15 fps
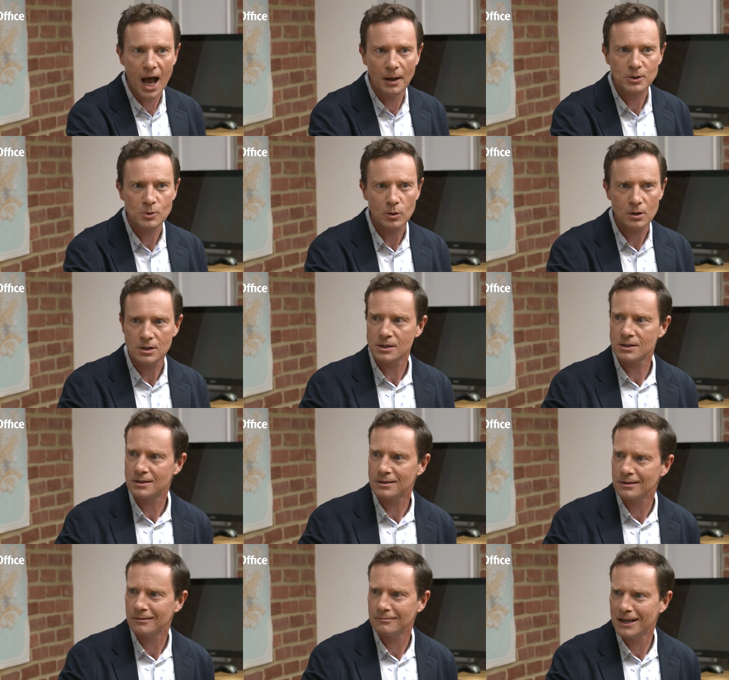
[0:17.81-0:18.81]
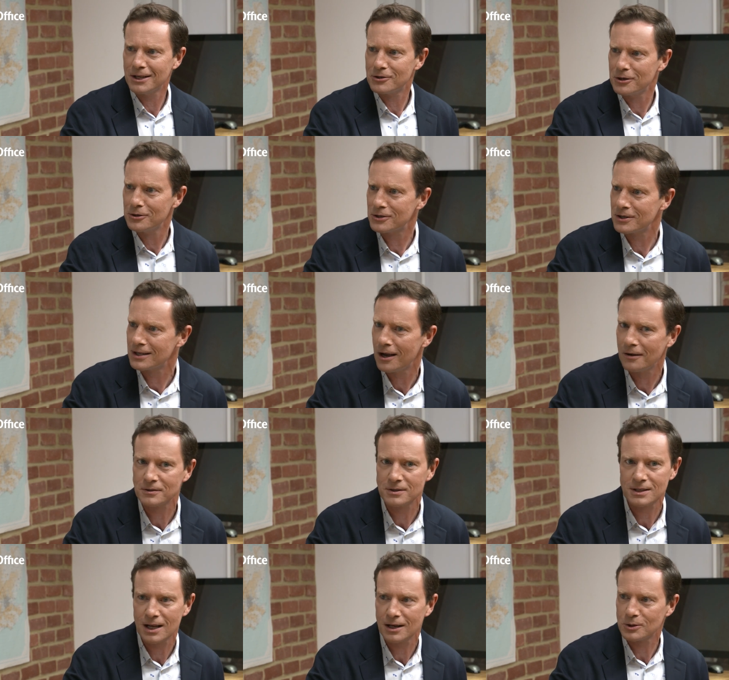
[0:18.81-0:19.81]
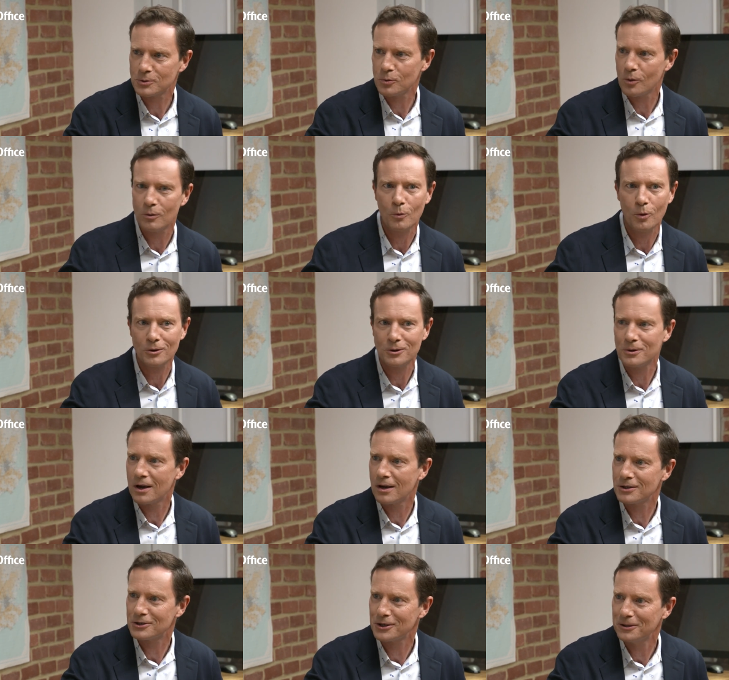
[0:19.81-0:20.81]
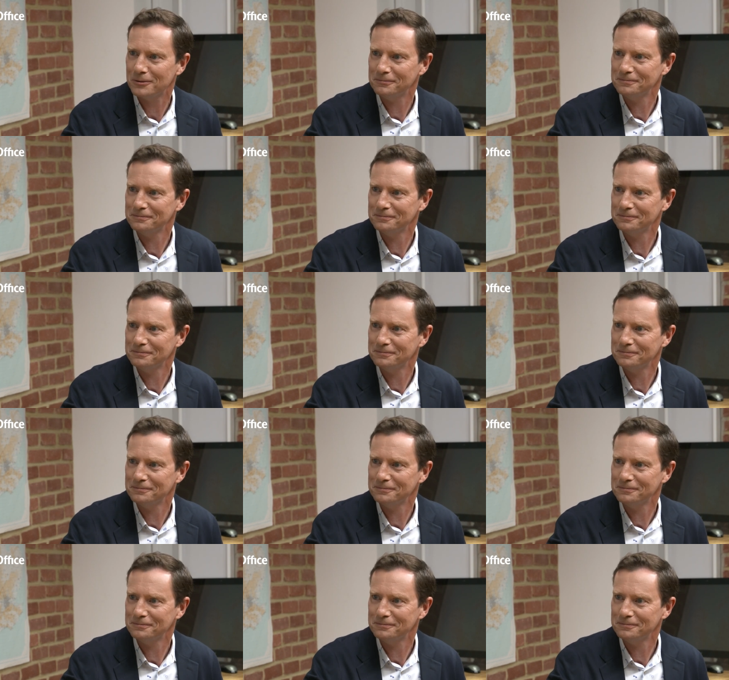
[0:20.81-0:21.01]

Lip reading: Do you want to just introduce yourselves and tell us what you guys do?